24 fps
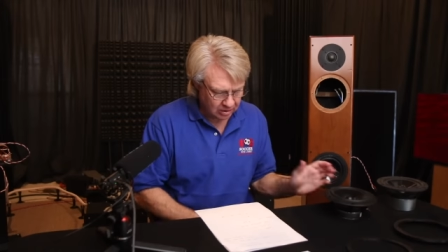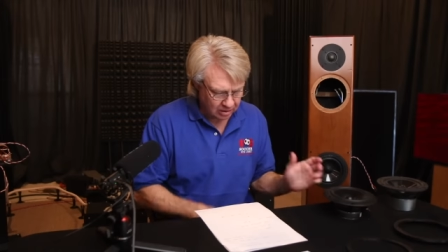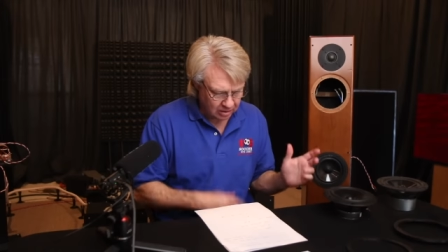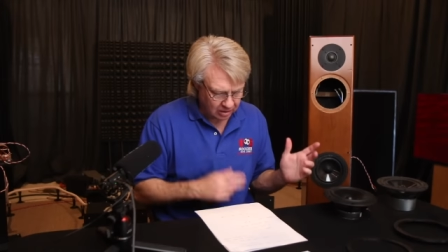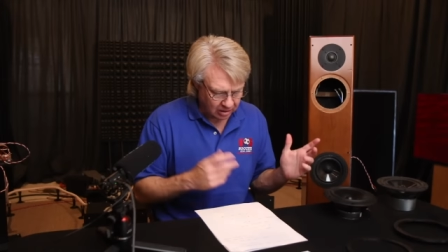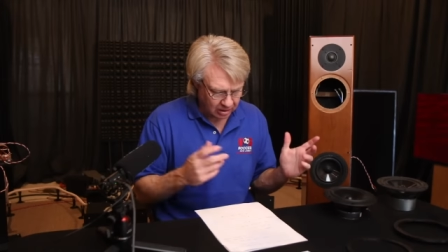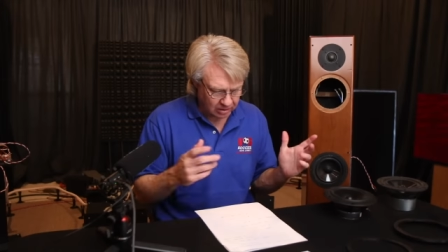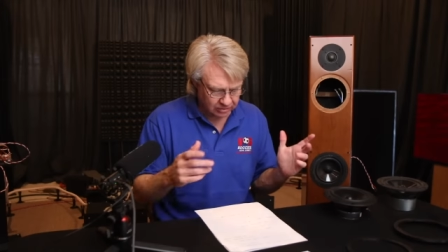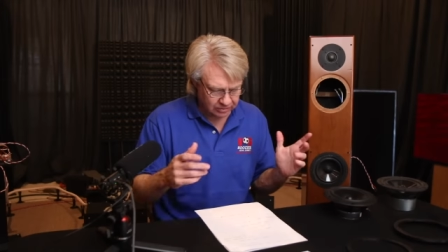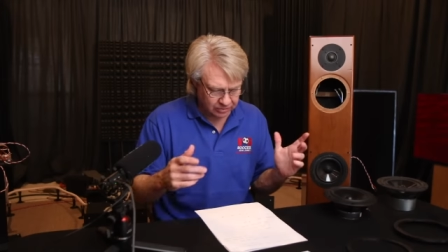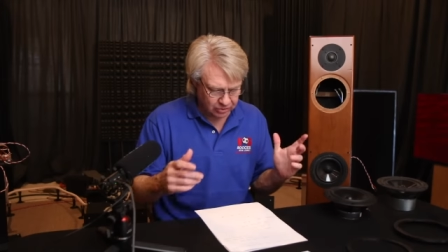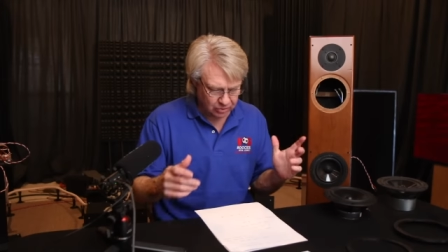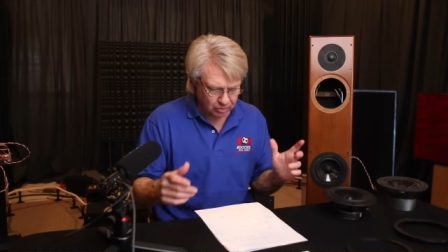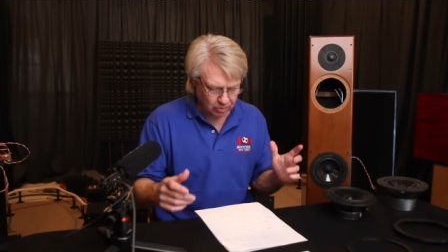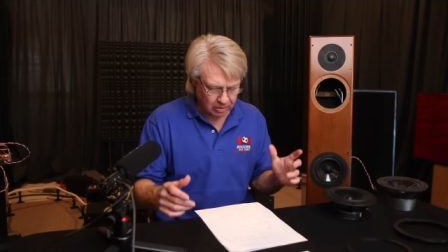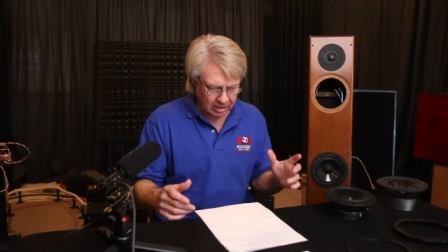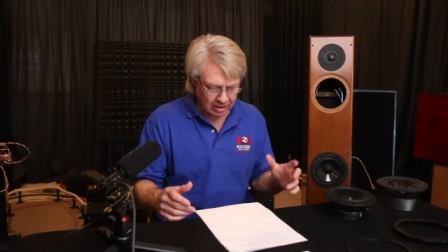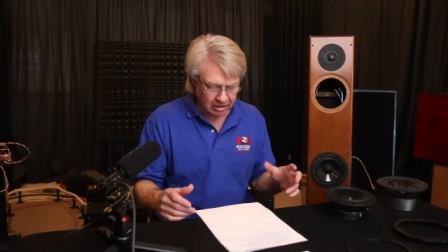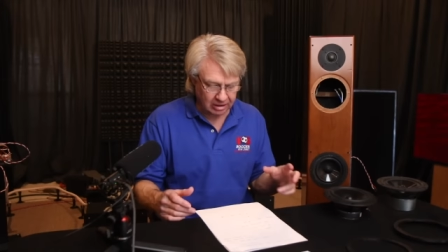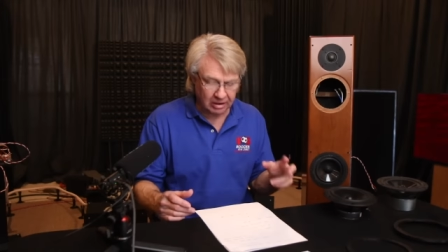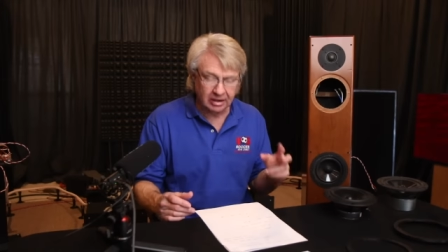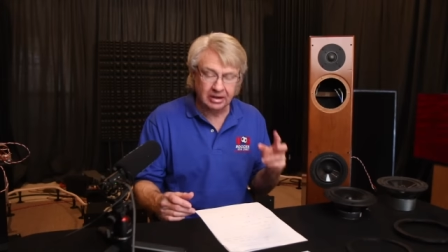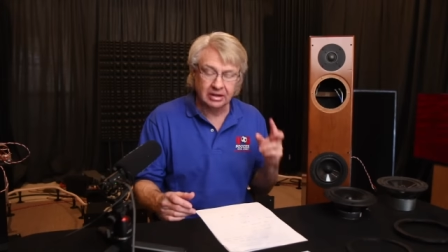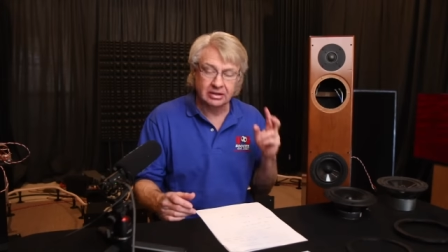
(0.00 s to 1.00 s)
all new
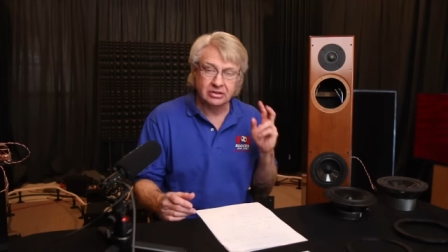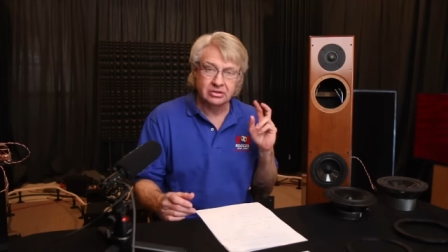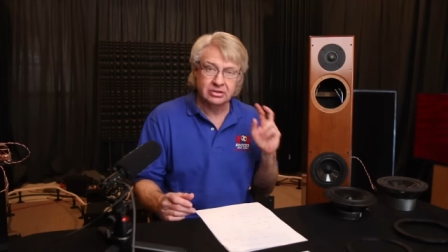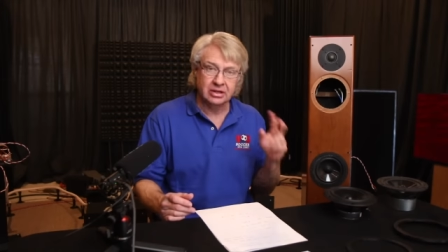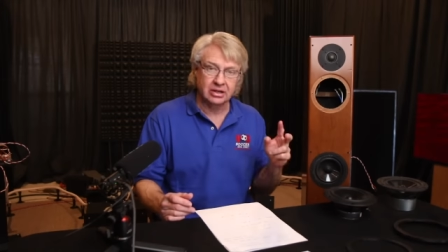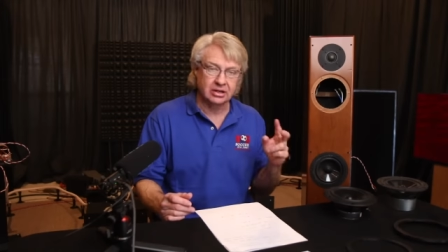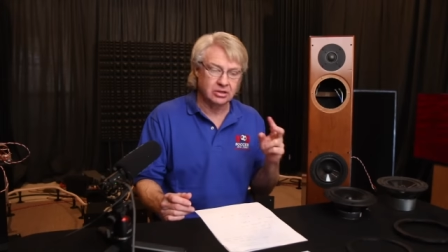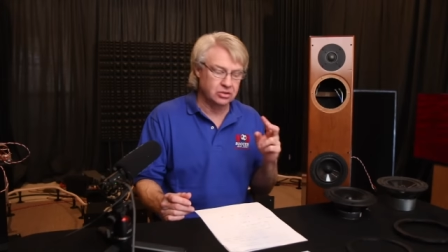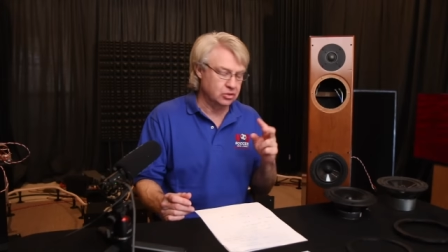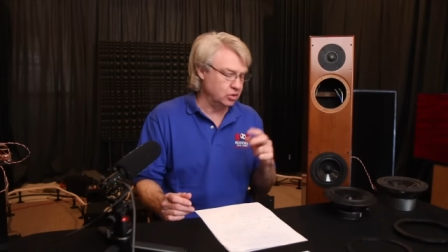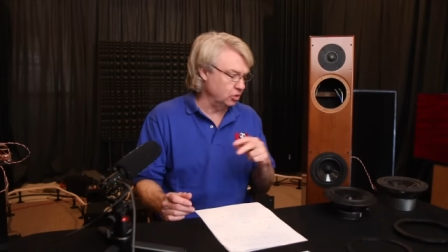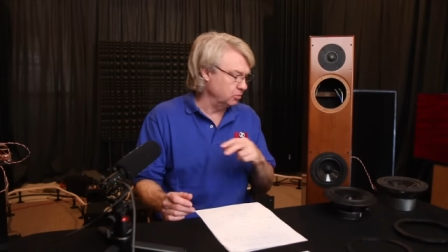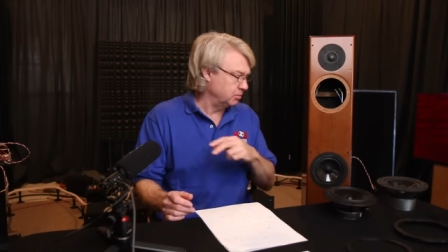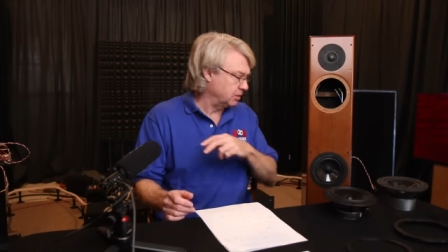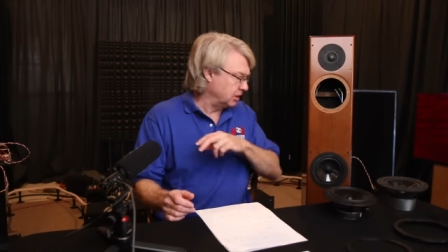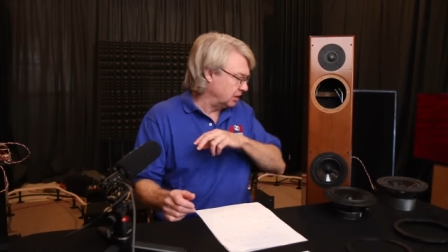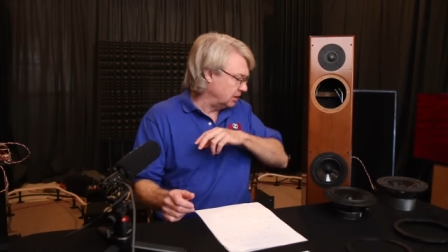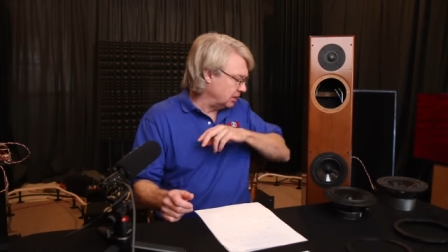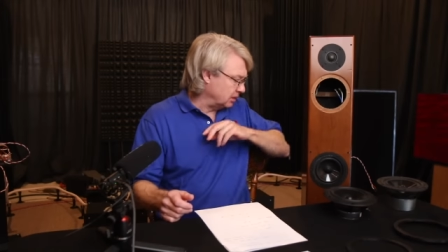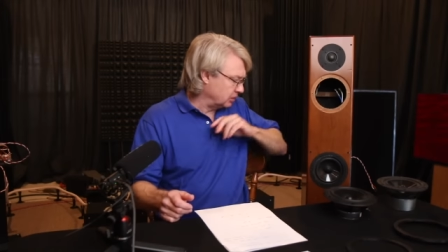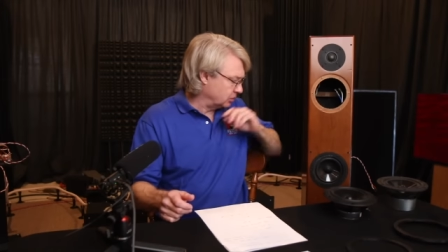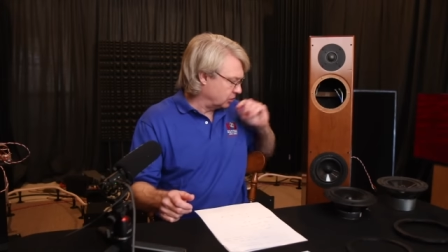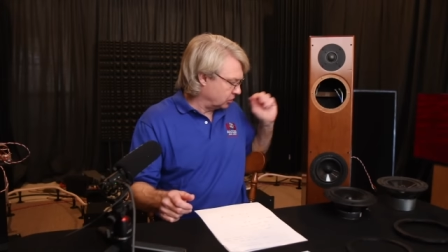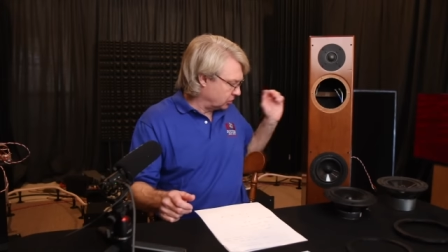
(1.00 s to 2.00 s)
wiring, a set of tube
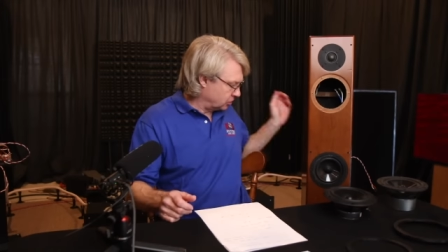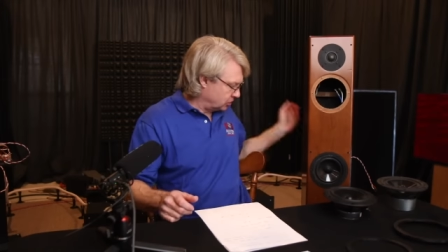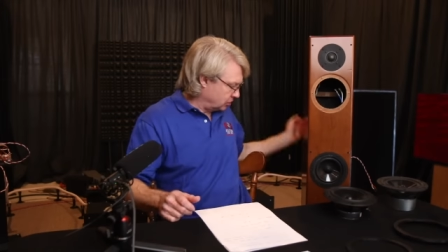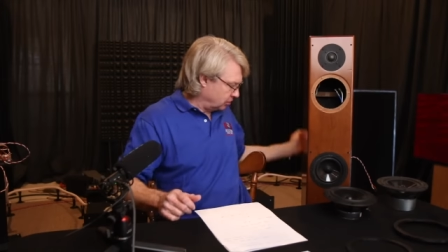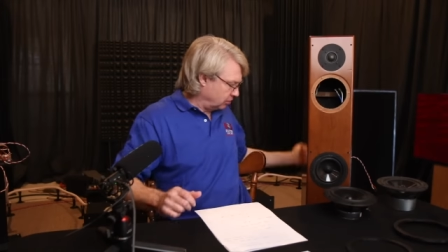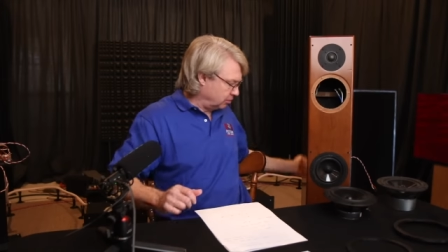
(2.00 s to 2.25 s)
connectors to